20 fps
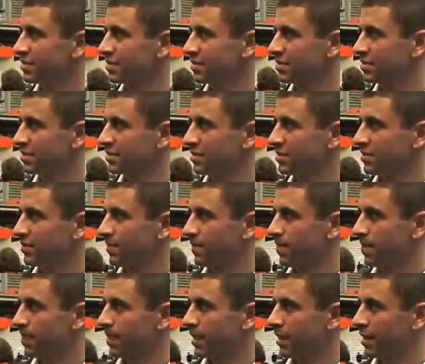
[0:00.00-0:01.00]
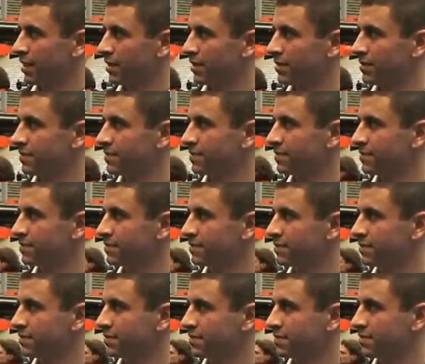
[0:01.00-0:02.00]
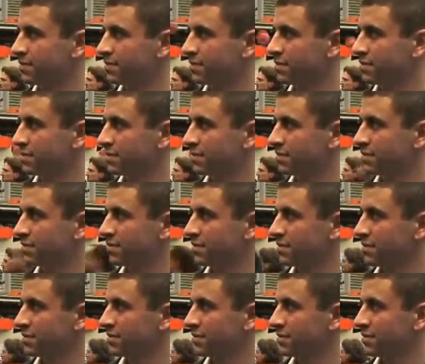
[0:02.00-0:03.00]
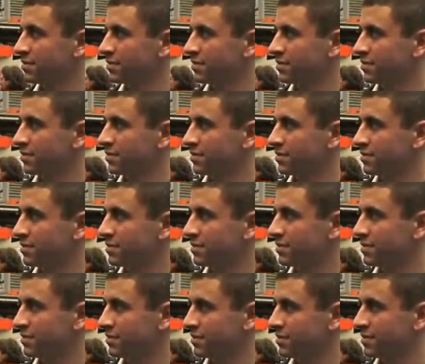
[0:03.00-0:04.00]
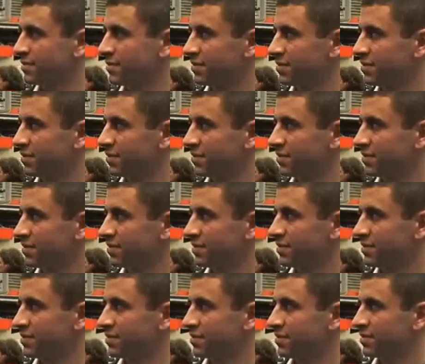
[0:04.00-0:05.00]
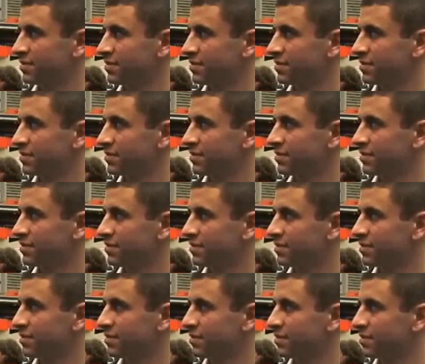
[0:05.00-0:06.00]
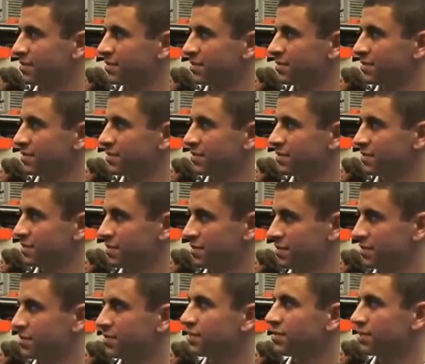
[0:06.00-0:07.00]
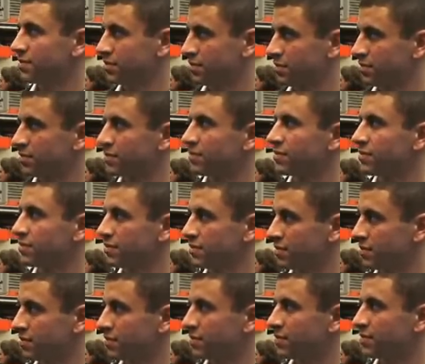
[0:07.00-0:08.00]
(silent)